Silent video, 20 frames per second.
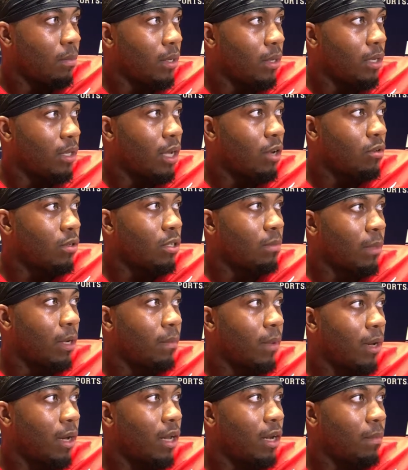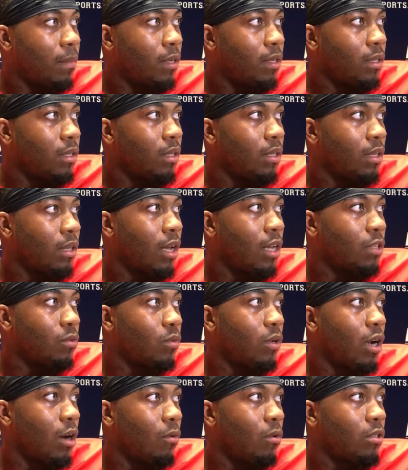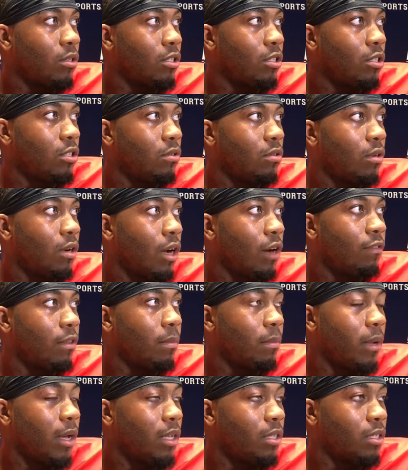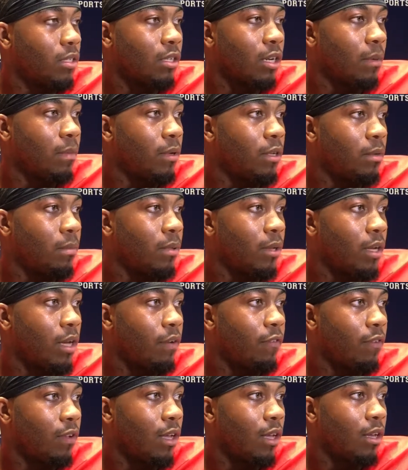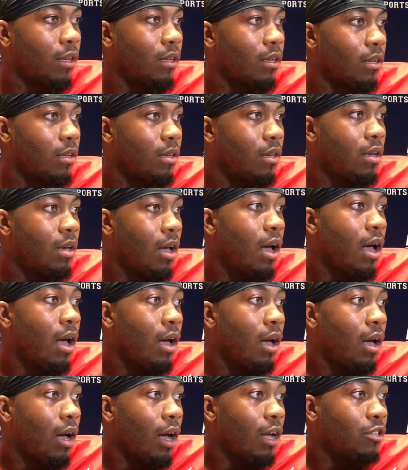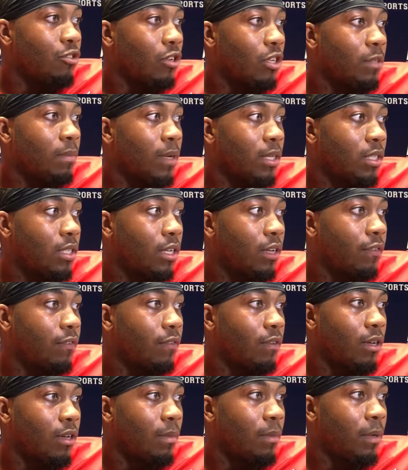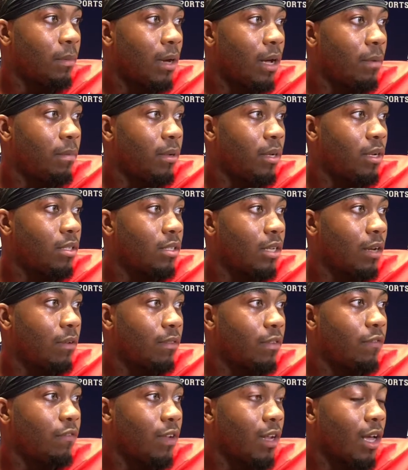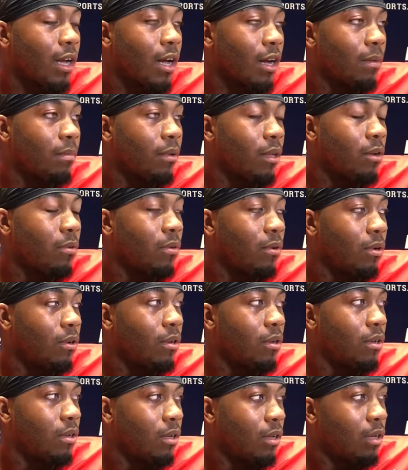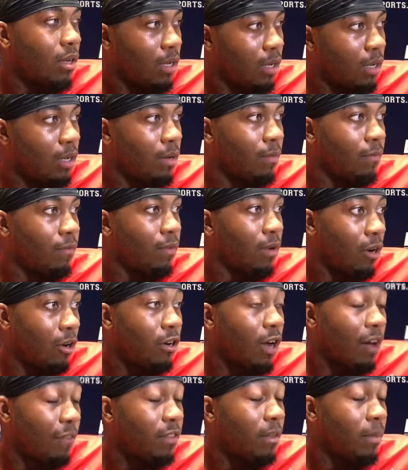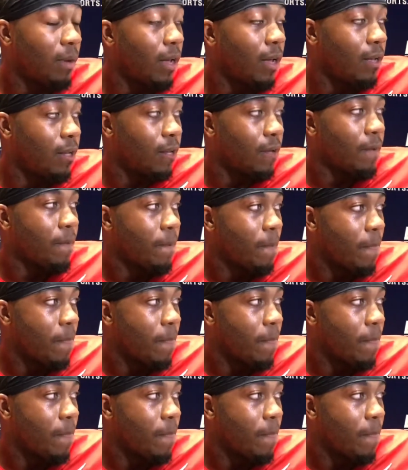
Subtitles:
I mean, that was in my mind. I mean, that's what I wanted to do off the bat, just come in and play. I feel like I trust myself. I mean, my abilities, I feel like I could play off the bat, yeah.